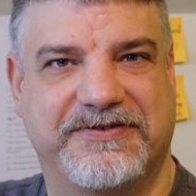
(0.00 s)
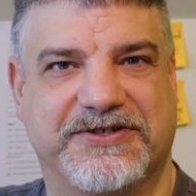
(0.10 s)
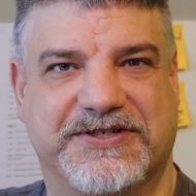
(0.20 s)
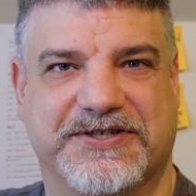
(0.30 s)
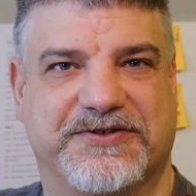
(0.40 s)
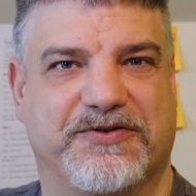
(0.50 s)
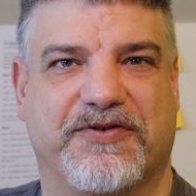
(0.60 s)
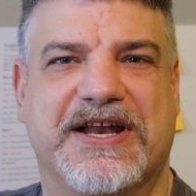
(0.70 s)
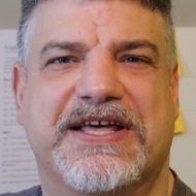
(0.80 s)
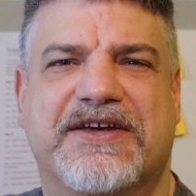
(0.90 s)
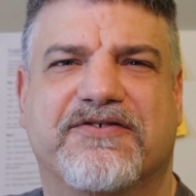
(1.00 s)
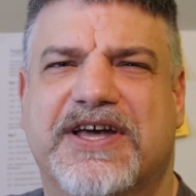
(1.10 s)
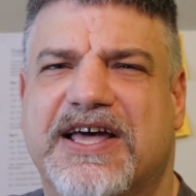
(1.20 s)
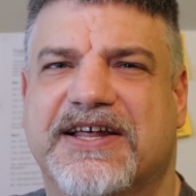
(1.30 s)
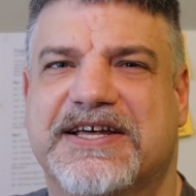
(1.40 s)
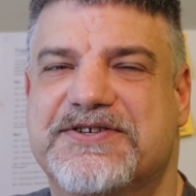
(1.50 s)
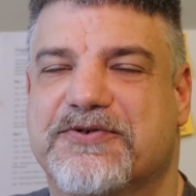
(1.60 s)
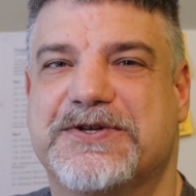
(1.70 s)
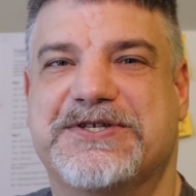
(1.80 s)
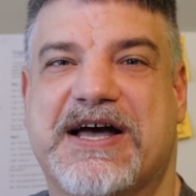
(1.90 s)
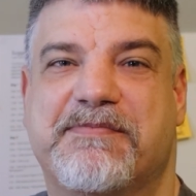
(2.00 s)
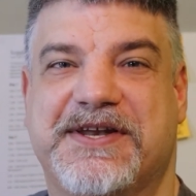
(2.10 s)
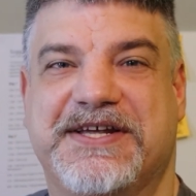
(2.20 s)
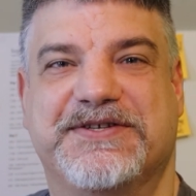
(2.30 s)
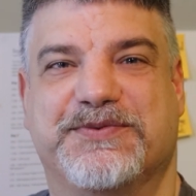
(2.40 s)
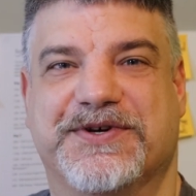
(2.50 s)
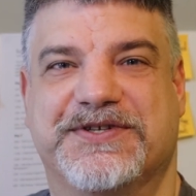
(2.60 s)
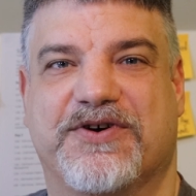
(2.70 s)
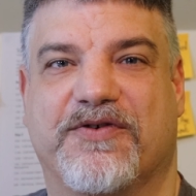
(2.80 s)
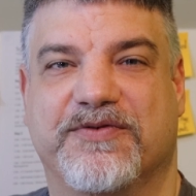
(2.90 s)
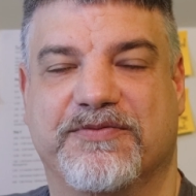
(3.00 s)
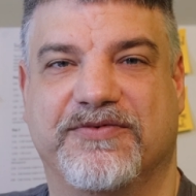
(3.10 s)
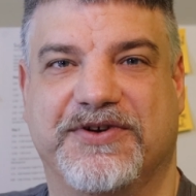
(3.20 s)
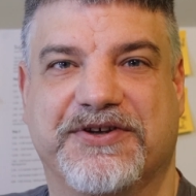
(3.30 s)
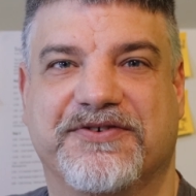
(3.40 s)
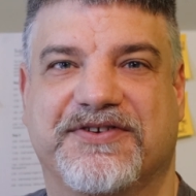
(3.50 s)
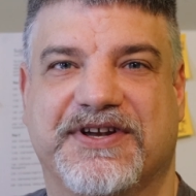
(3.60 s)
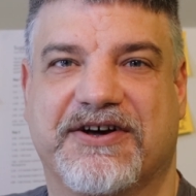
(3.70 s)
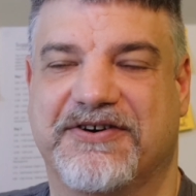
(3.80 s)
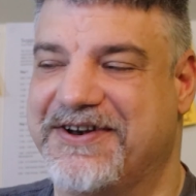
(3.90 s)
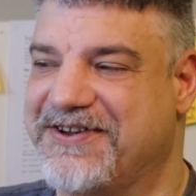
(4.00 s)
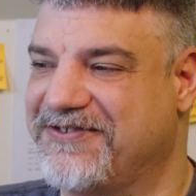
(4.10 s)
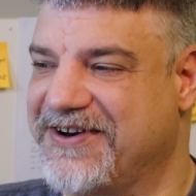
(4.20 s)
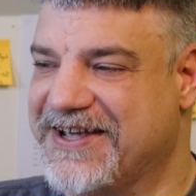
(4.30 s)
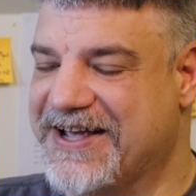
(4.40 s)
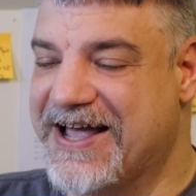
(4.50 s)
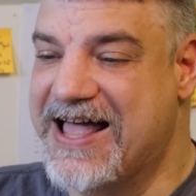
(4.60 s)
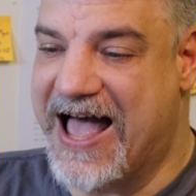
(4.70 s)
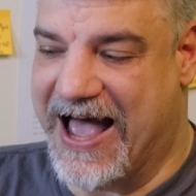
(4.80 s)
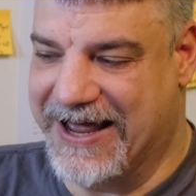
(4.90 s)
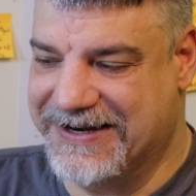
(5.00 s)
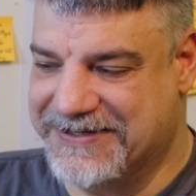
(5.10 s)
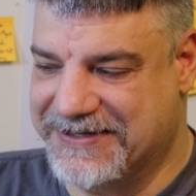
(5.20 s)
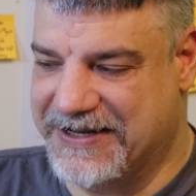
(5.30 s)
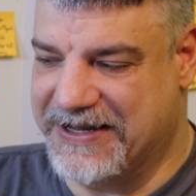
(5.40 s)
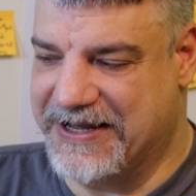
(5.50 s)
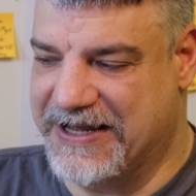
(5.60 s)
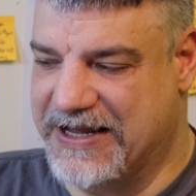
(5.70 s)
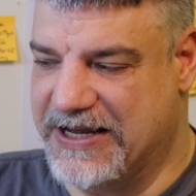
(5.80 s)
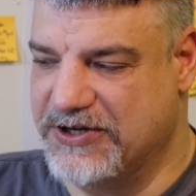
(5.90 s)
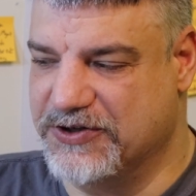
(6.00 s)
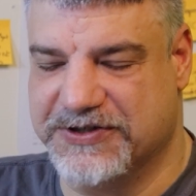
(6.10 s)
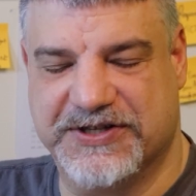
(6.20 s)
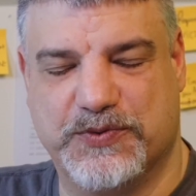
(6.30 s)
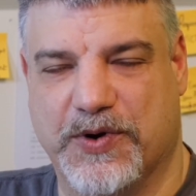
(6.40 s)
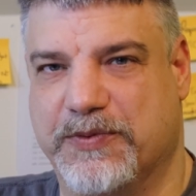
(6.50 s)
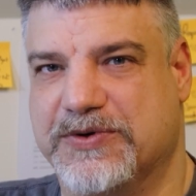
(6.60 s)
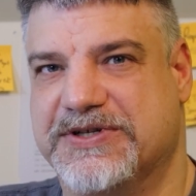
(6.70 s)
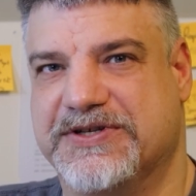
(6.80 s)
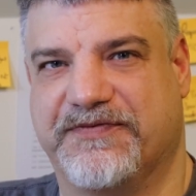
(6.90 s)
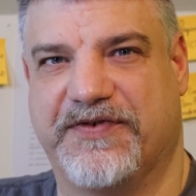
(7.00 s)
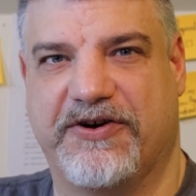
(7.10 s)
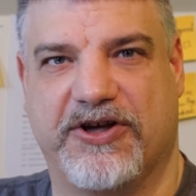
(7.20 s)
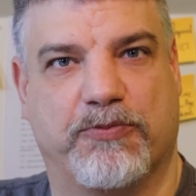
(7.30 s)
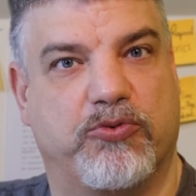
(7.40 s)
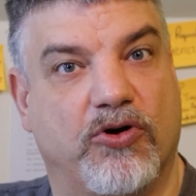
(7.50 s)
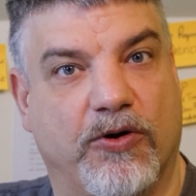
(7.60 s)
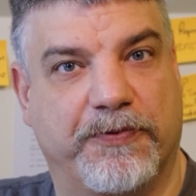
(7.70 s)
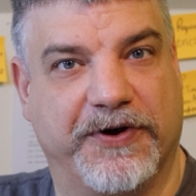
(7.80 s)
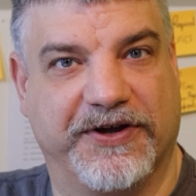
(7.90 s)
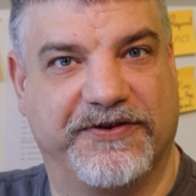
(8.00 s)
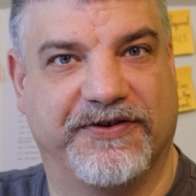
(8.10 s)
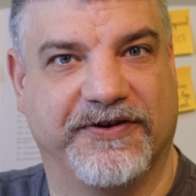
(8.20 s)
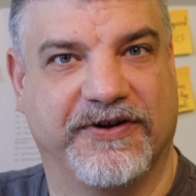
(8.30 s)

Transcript: just to really regale against all the Japanese words often used in our industry. And he chose this word, which is very appropriate